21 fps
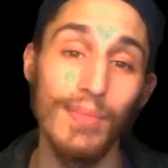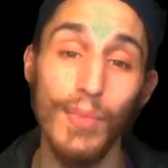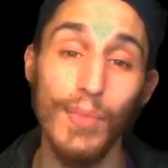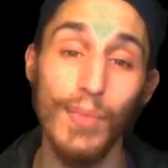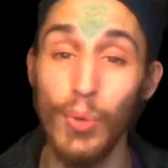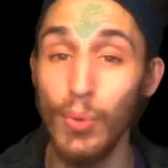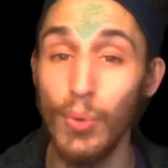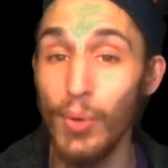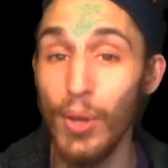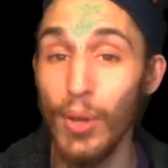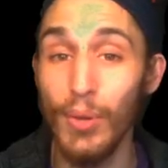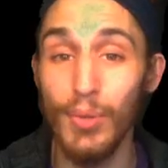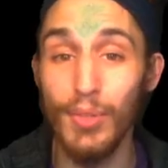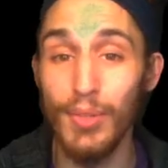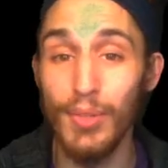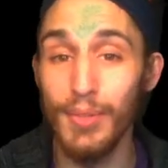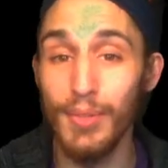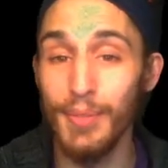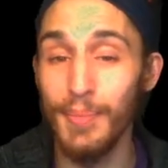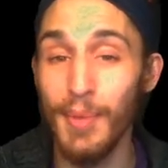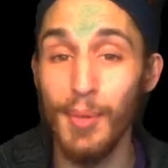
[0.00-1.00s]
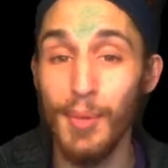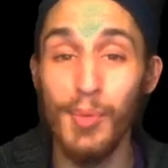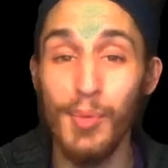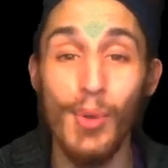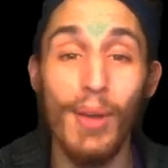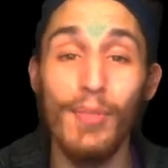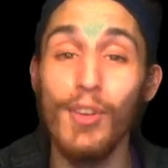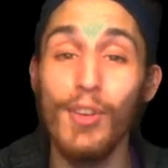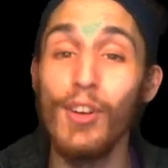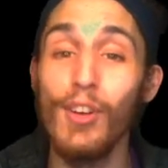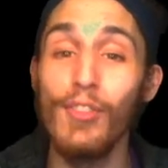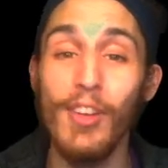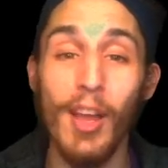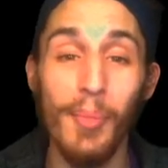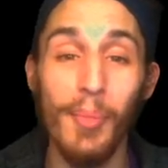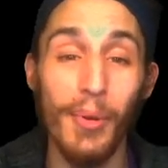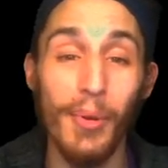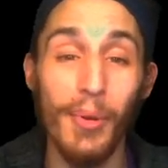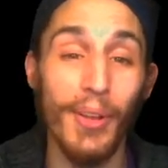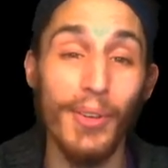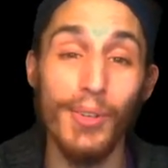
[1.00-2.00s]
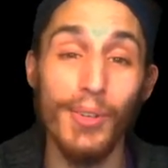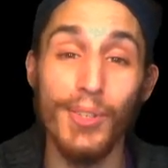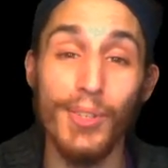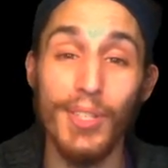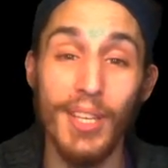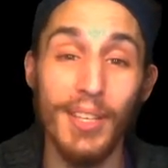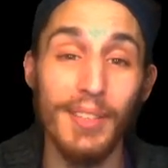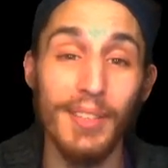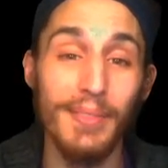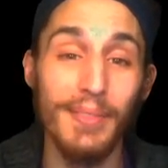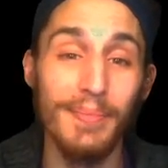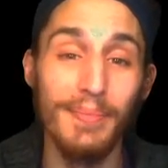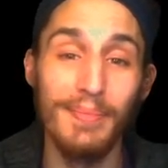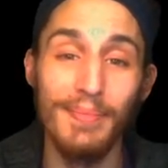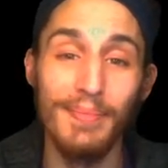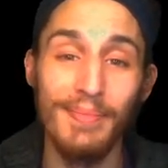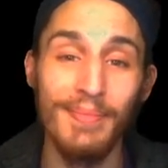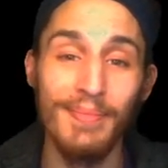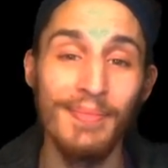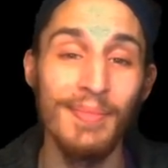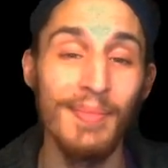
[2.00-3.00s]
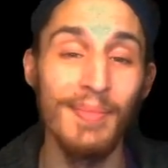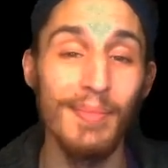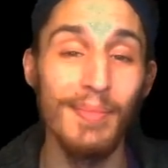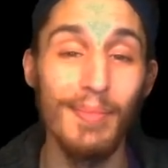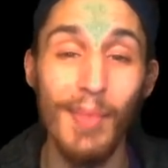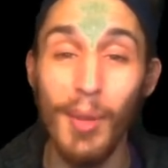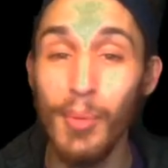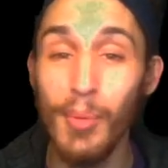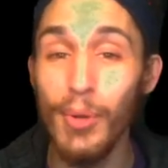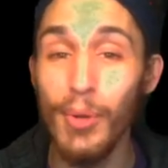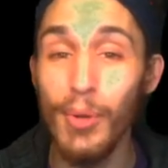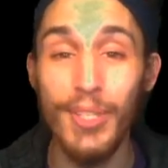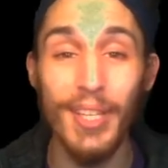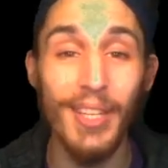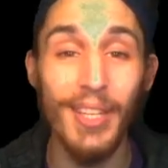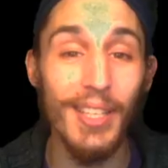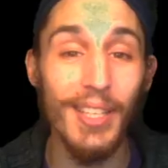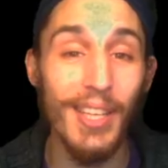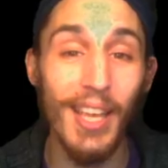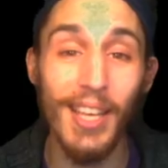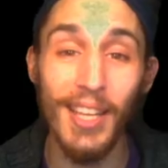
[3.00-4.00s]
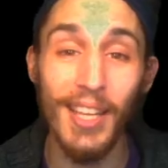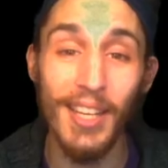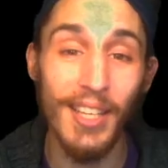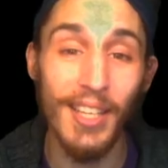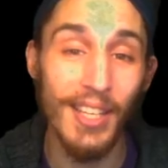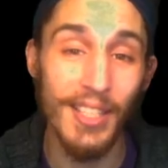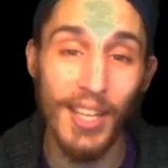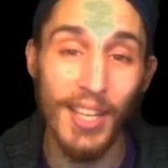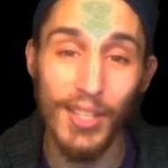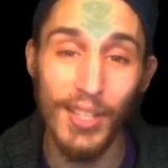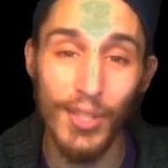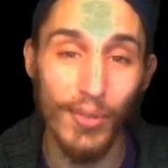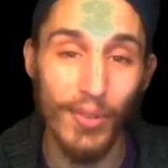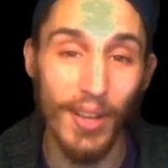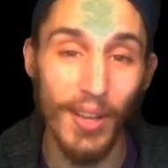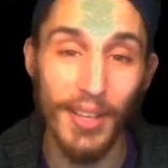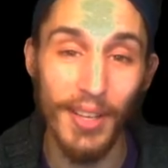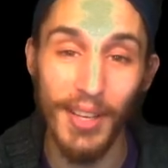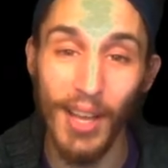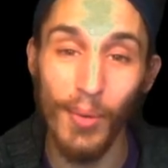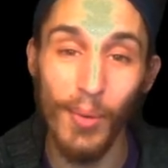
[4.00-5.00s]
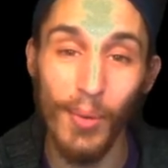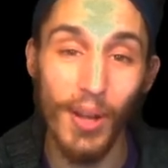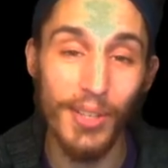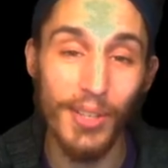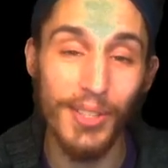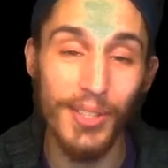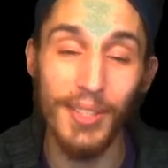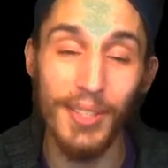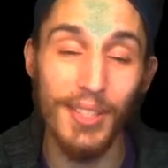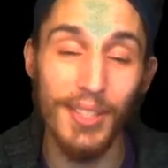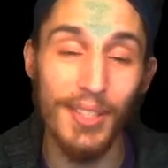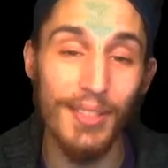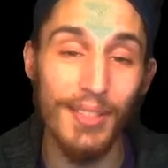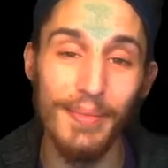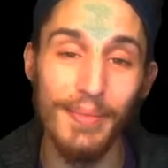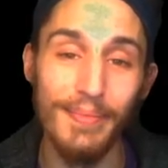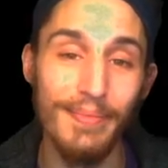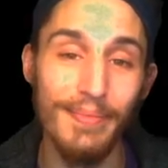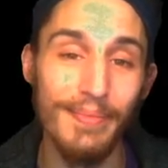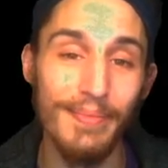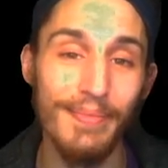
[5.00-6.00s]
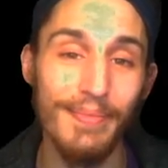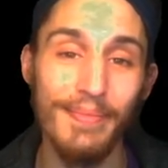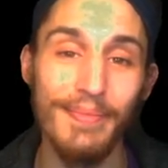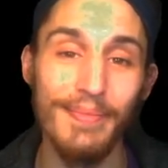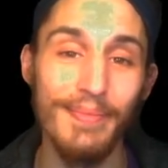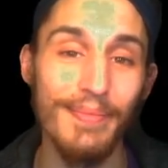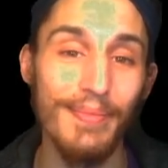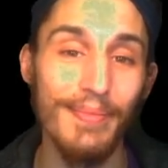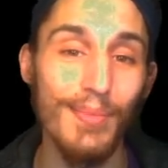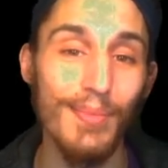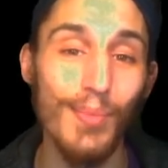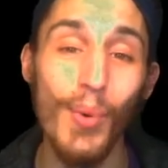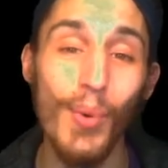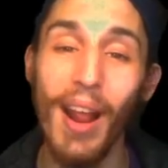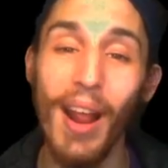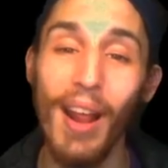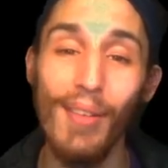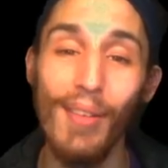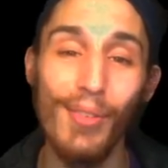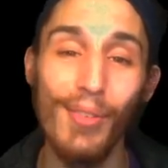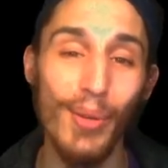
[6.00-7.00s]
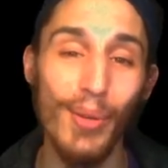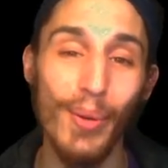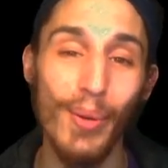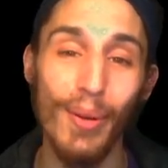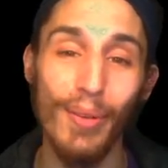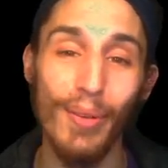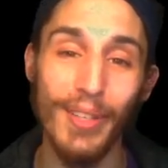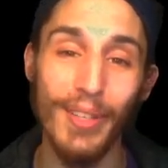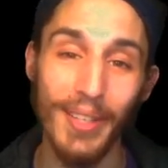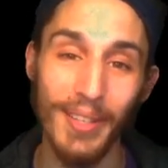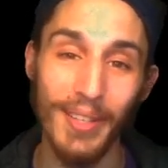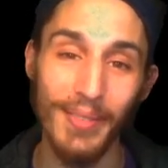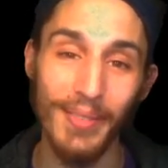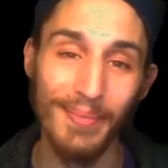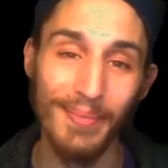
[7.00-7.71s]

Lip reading: Who knows? Maybe you have no fabric on your skin. Maybe you're sitting naked in a desert right now watching this. Whatever you are feeling.